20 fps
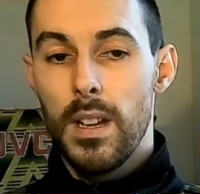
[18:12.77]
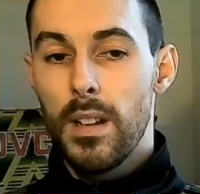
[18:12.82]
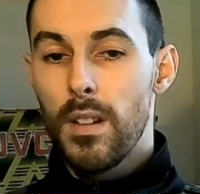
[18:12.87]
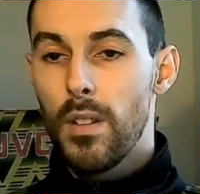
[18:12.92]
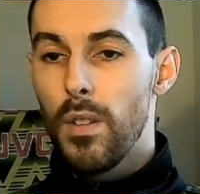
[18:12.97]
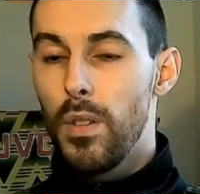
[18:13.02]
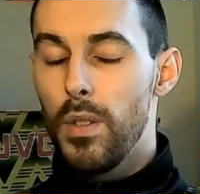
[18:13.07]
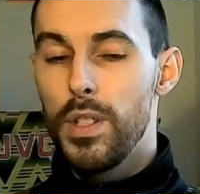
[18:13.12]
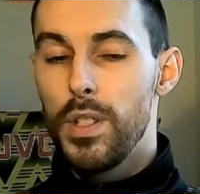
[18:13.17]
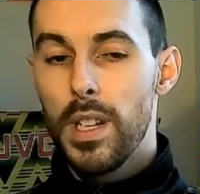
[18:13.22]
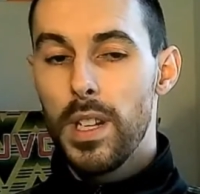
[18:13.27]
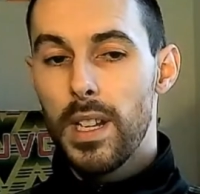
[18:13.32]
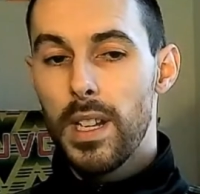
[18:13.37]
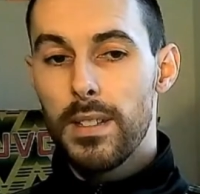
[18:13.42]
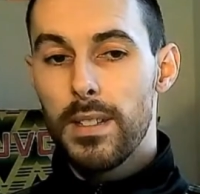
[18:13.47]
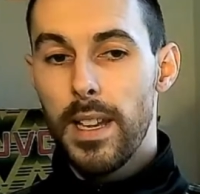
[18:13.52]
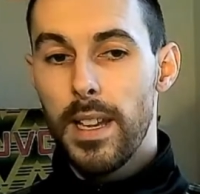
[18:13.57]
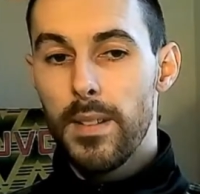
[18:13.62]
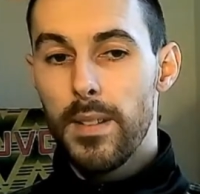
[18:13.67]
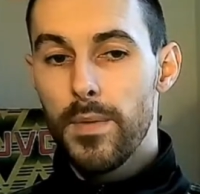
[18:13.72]
Could you get
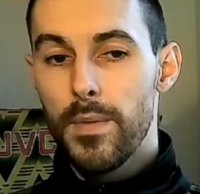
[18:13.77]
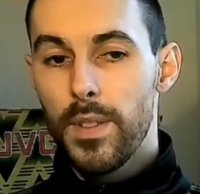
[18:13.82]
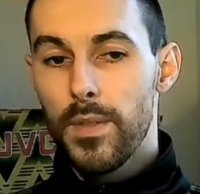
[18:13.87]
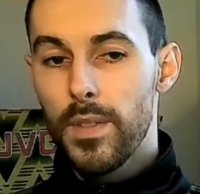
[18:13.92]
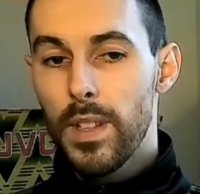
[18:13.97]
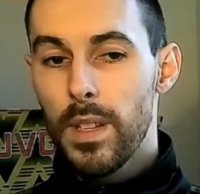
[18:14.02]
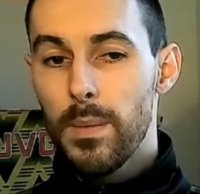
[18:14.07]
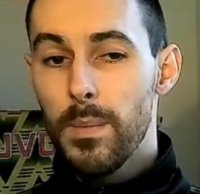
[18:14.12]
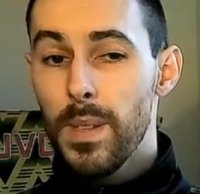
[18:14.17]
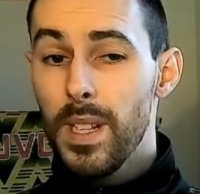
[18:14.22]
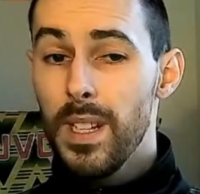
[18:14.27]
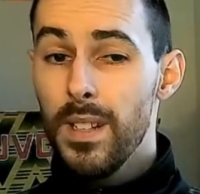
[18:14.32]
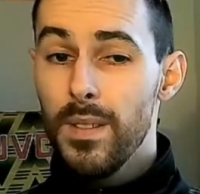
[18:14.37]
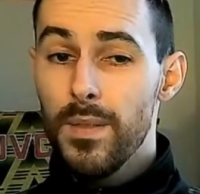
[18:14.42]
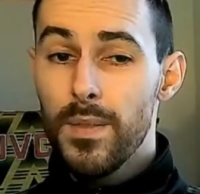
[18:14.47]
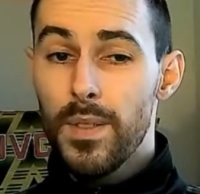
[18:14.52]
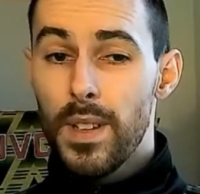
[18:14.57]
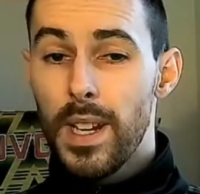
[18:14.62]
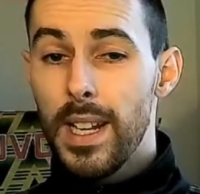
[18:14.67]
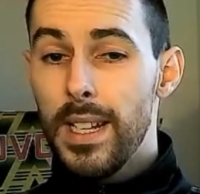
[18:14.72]
10, 15 million
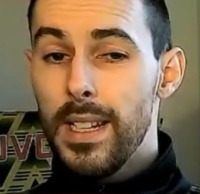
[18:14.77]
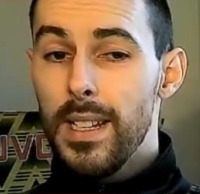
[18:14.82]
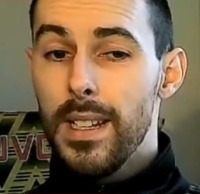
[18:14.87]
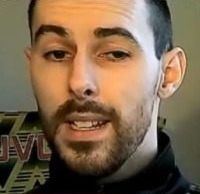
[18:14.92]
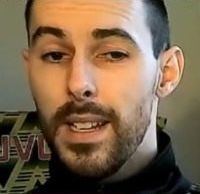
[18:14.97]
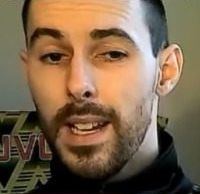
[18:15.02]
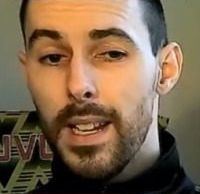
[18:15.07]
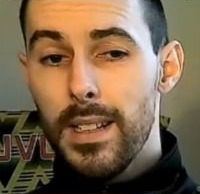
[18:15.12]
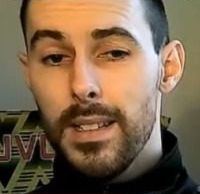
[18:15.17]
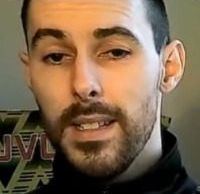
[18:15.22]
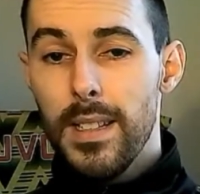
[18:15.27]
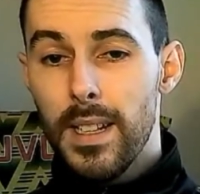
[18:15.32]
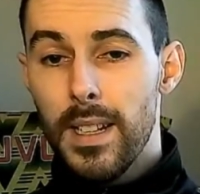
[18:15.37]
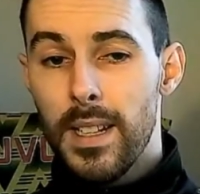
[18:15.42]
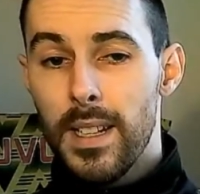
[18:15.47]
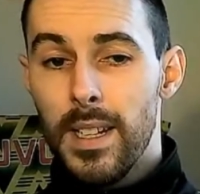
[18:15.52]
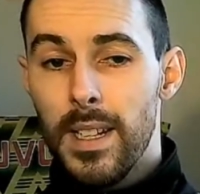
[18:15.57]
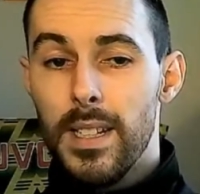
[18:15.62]
for Eddie Nketiah?